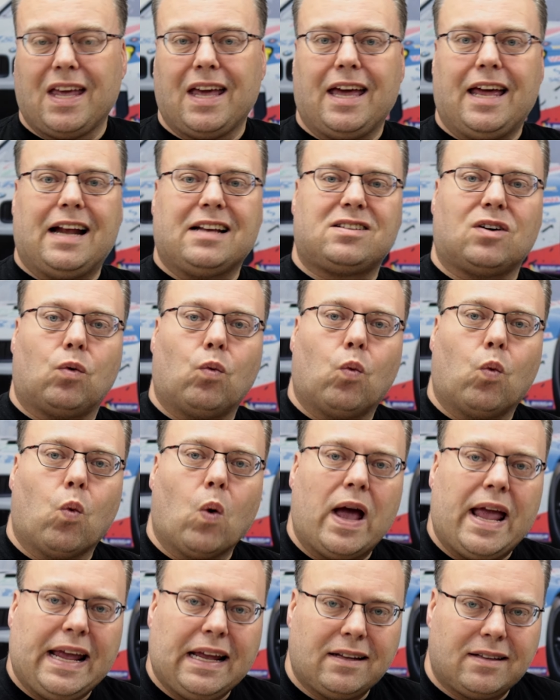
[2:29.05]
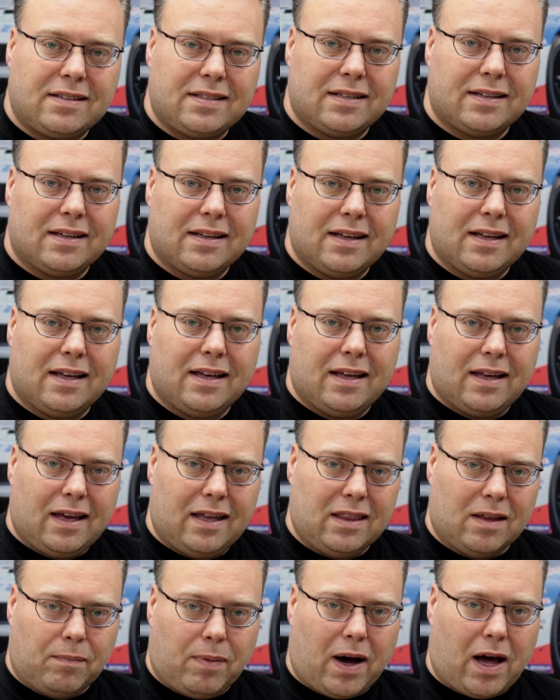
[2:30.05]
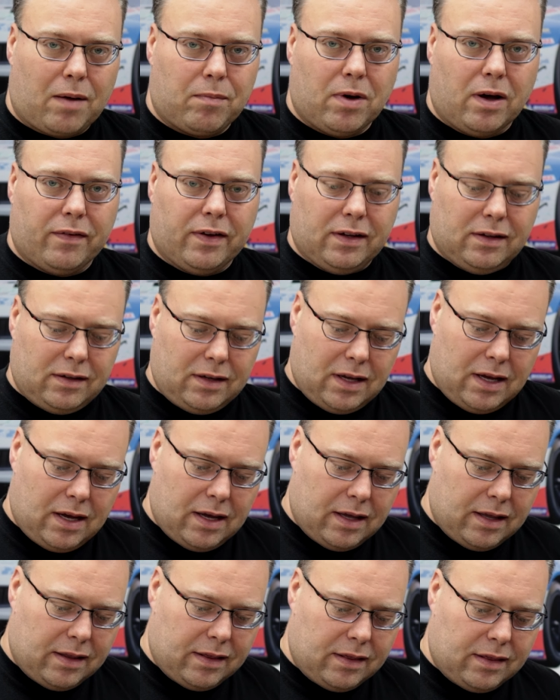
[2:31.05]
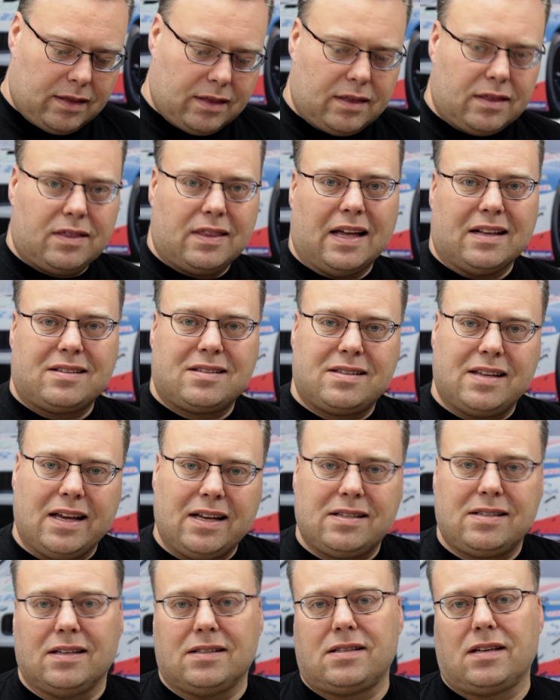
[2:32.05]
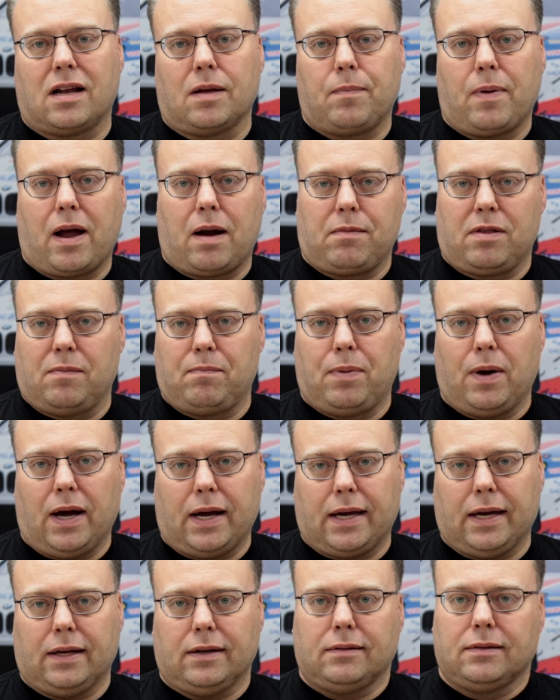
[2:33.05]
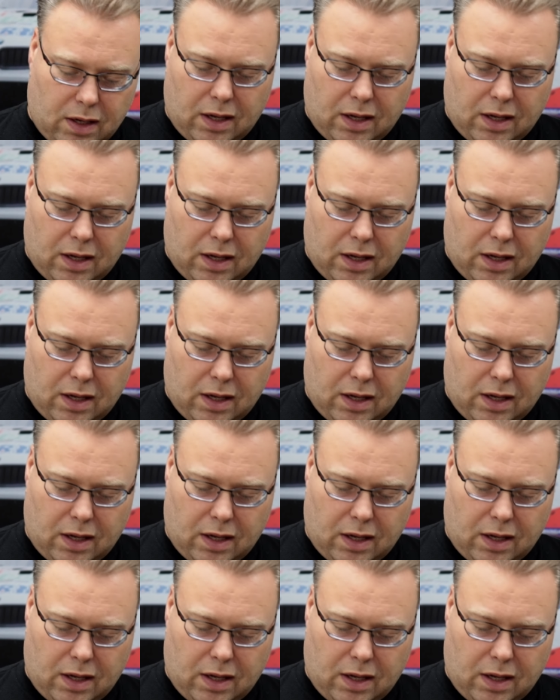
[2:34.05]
It has a weight in the bottom of it that sinks it to the bottom of the bucket.